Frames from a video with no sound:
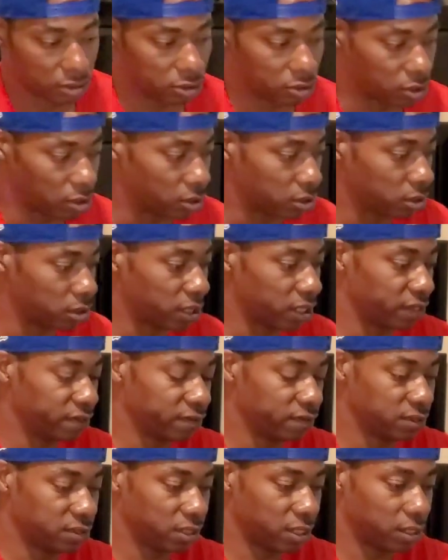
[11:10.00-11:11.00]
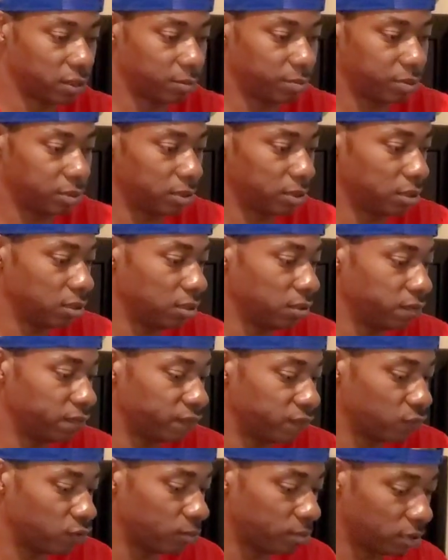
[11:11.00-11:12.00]
SharkLife Stampede
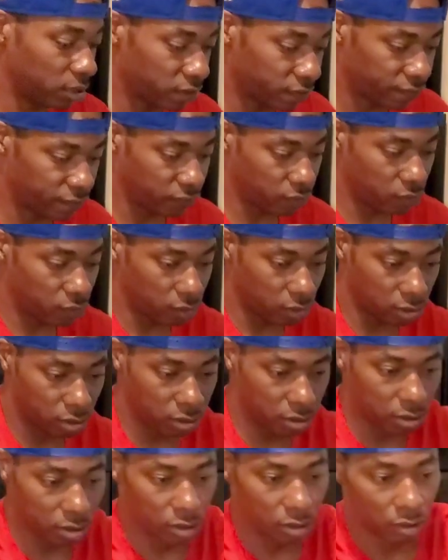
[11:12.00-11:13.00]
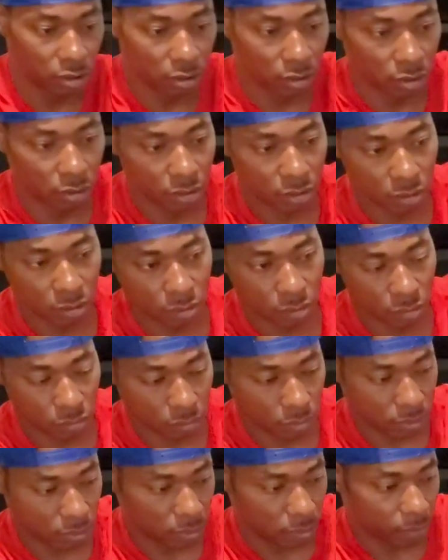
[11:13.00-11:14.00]
4x4
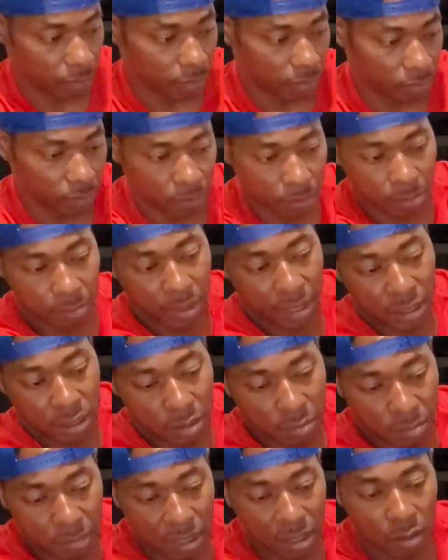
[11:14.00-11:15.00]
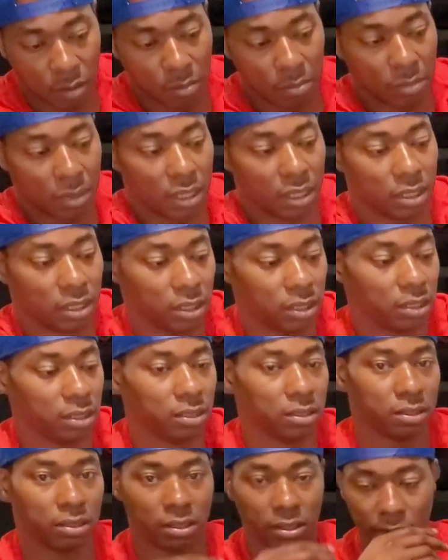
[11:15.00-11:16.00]
with the body mount mod.
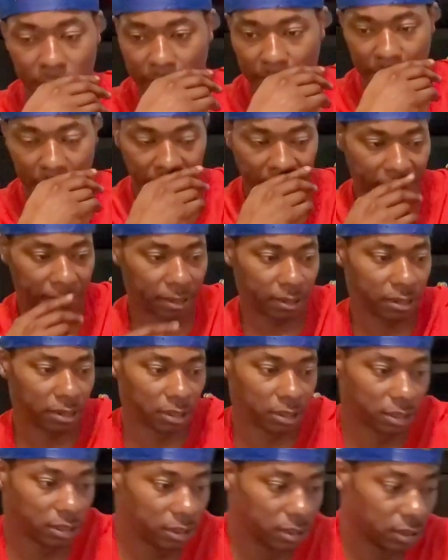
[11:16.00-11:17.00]
There